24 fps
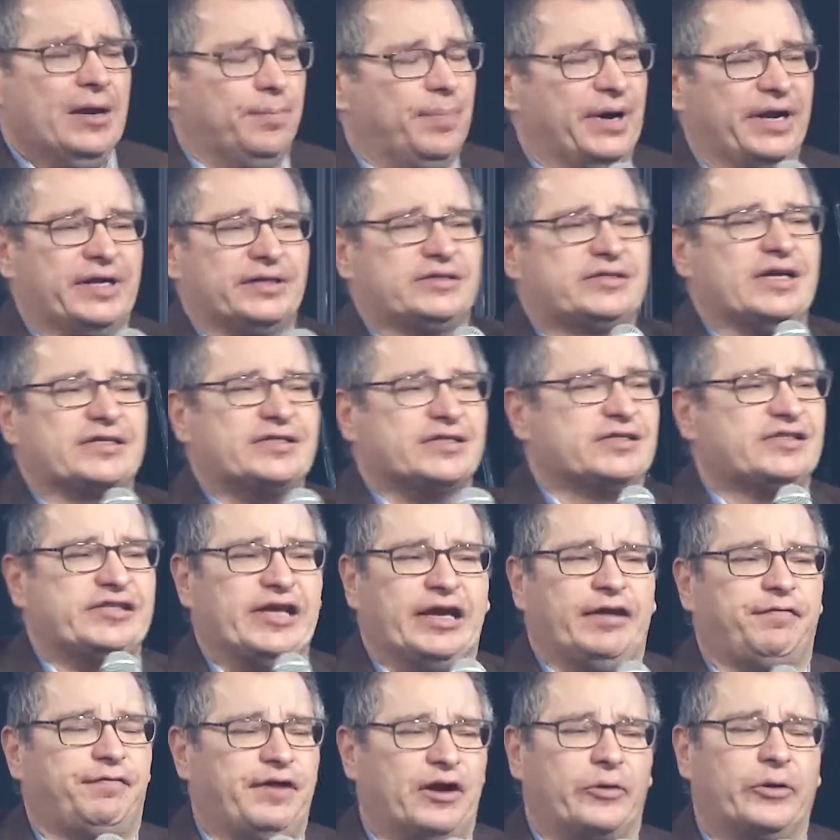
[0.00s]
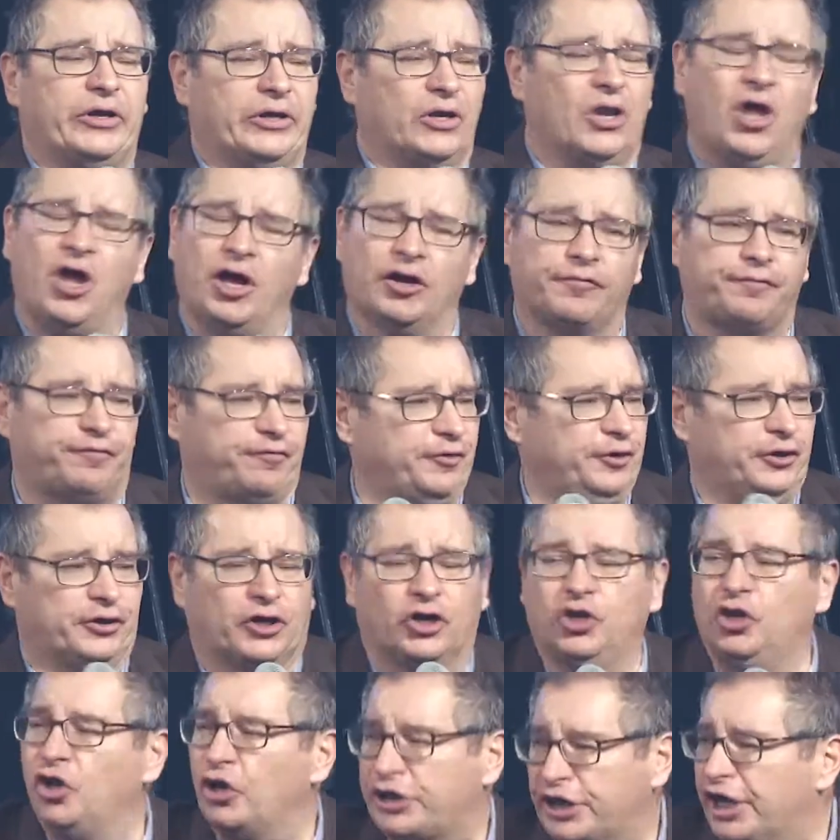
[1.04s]
but it doesn't take very long for you to
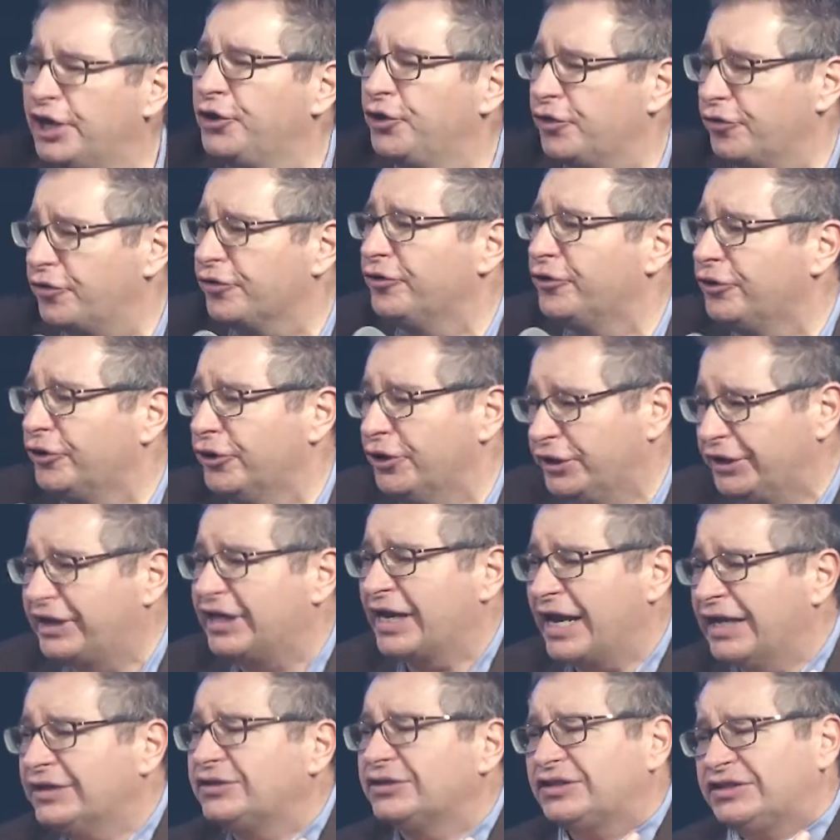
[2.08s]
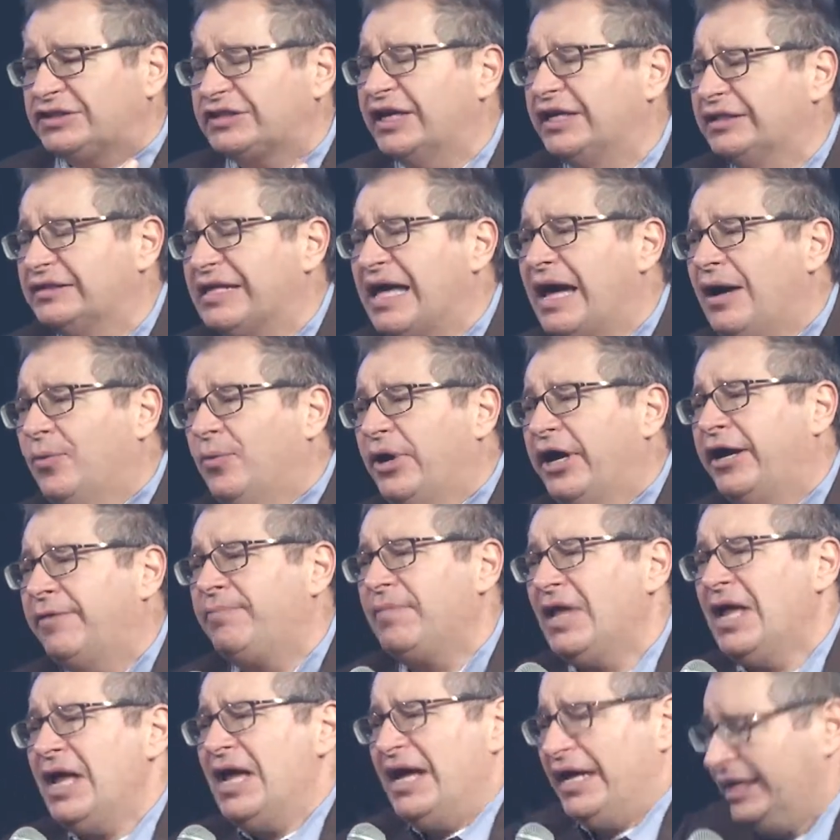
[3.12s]
look under the hood. Can I just say it that way?
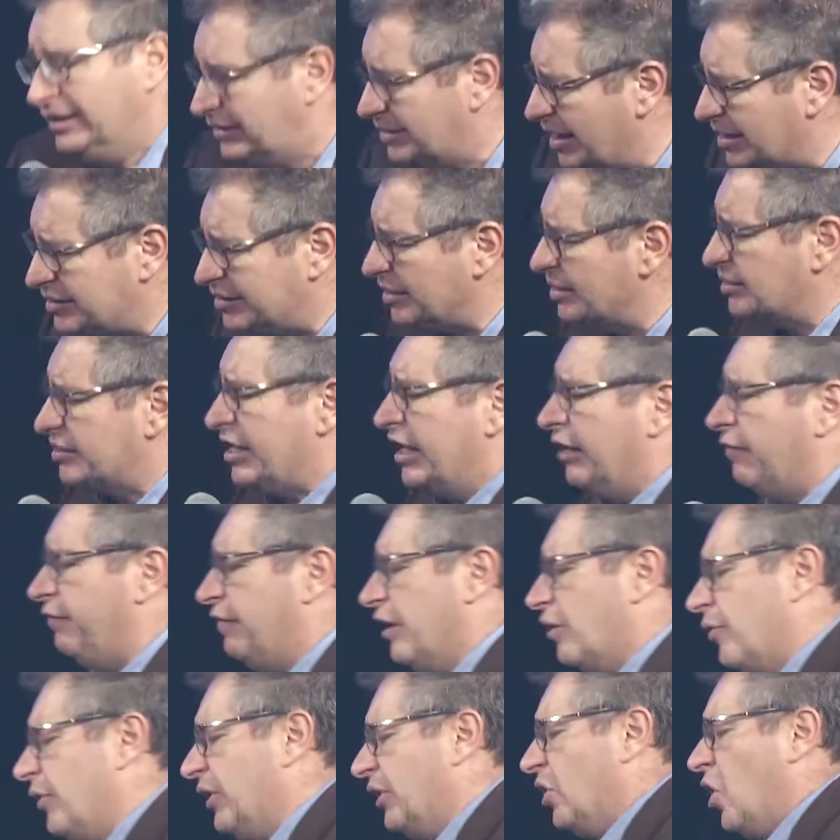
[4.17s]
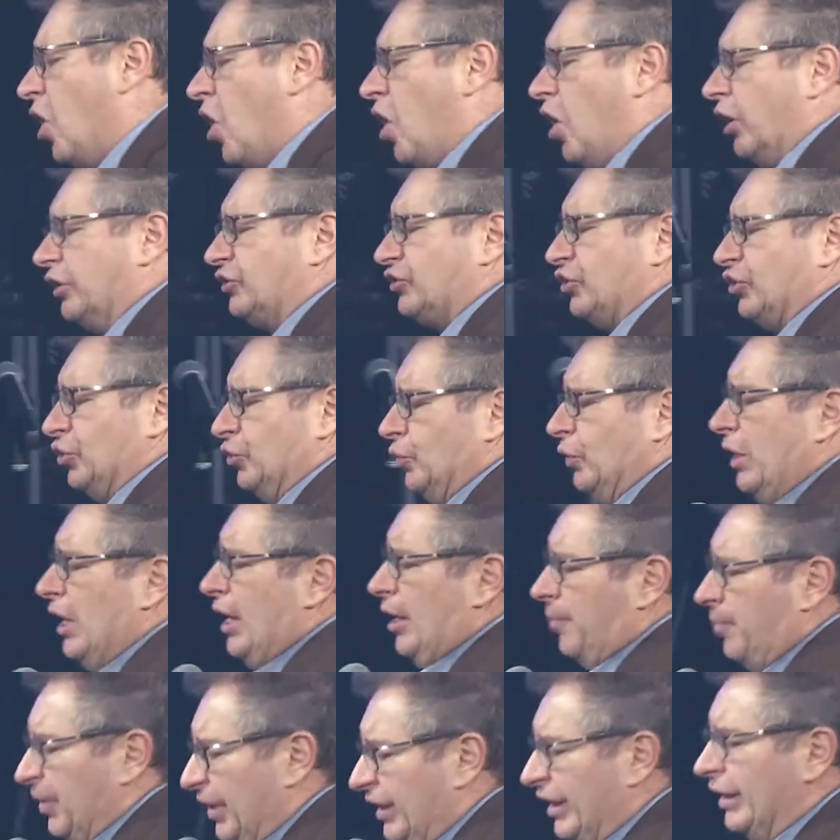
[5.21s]
It doesn't take very long to
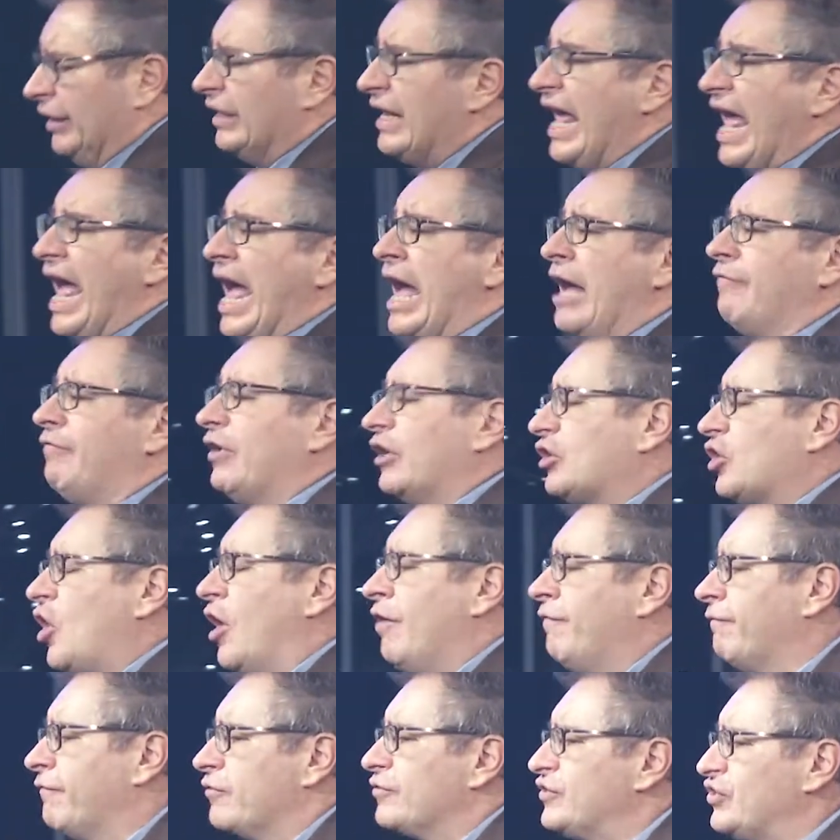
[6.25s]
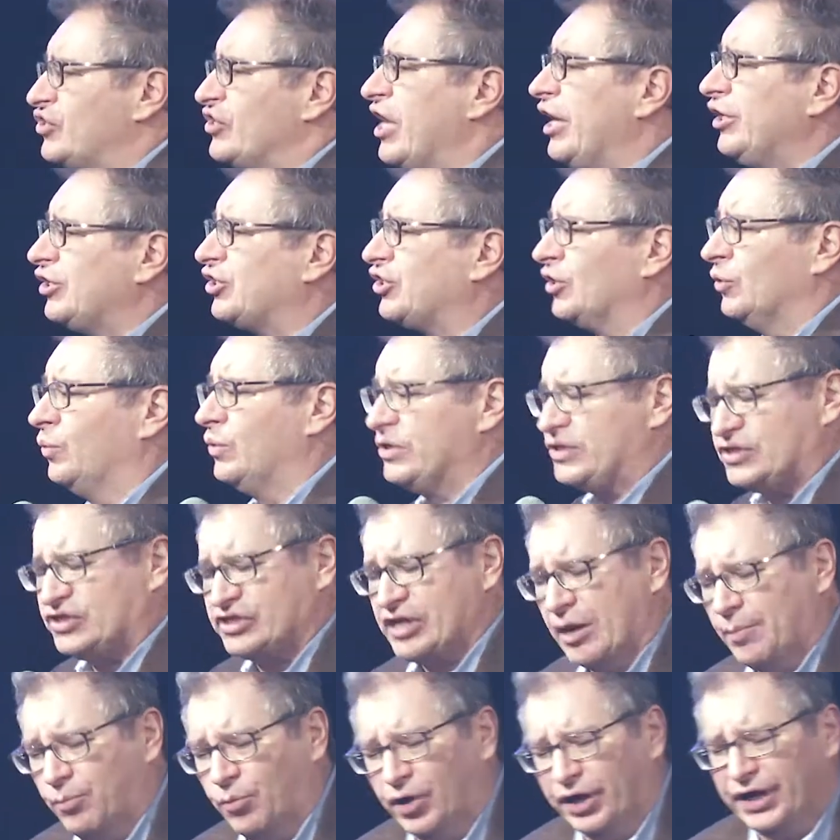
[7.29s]
begin to have a conversation with
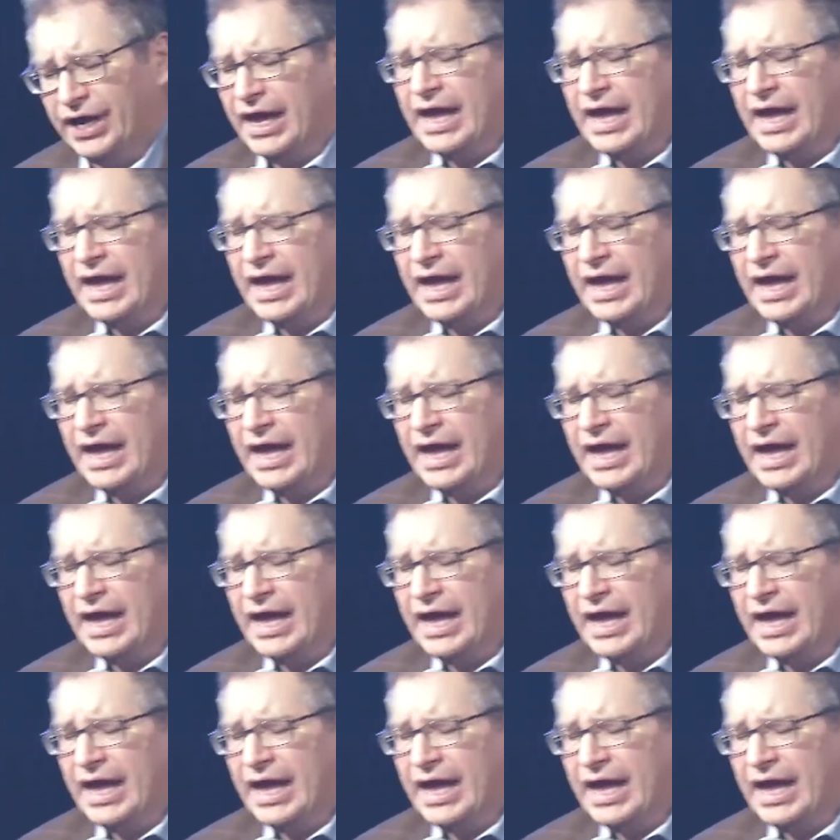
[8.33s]
someone.